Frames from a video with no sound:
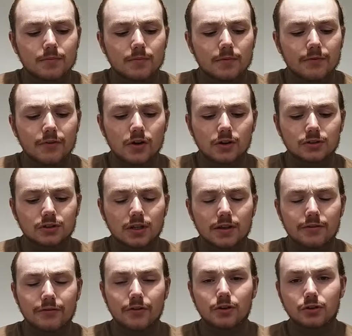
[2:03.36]
firstly,
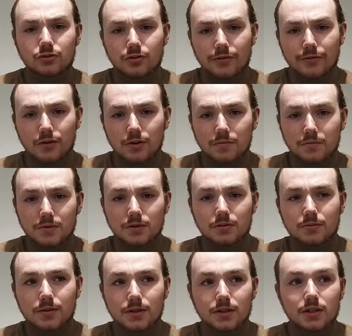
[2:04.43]
First Reformed,
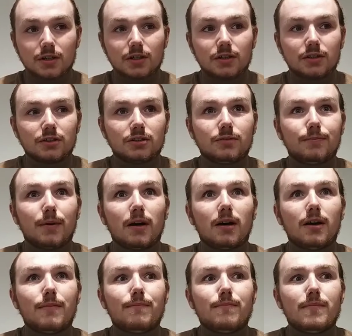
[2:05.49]
which is
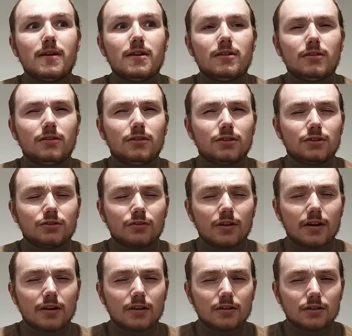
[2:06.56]
by Peter
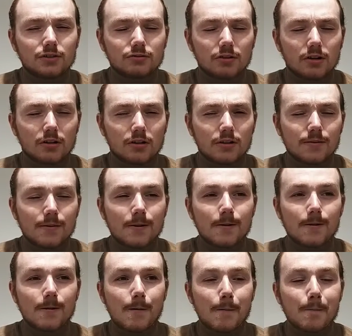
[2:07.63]
Schrader,
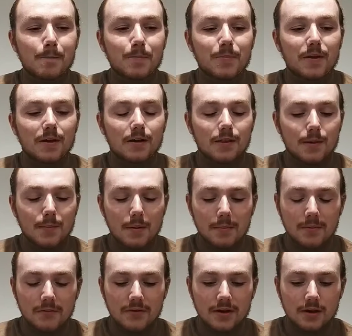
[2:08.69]
and that made
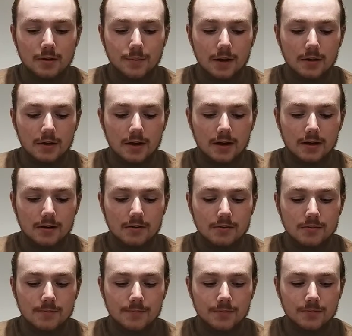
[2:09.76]
me think about how
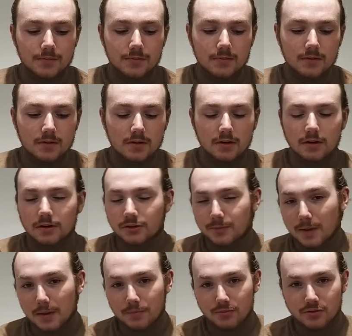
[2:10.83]
it's
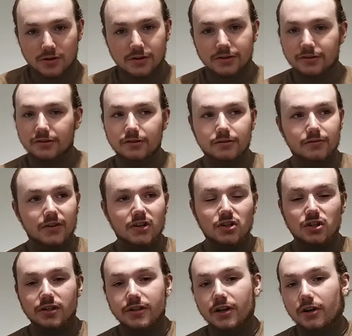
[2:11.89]
about a priest.
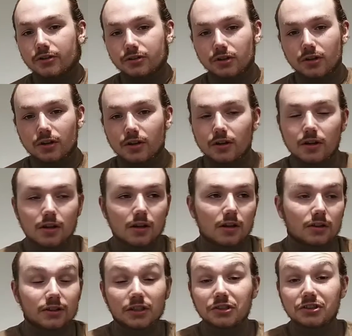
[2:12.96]
Eventually, goes on
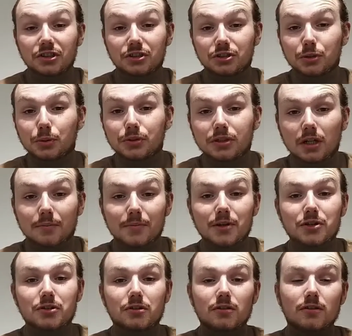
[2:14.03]
essentially a suicide
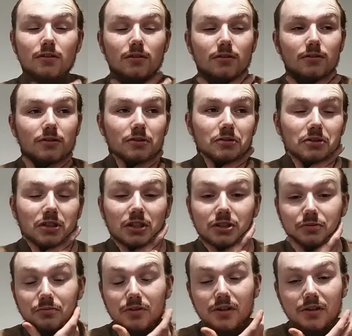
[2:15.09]
mission.
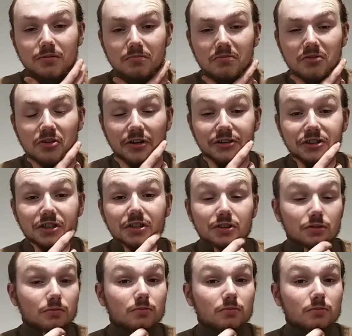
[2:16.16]
Sounds pretty crazy.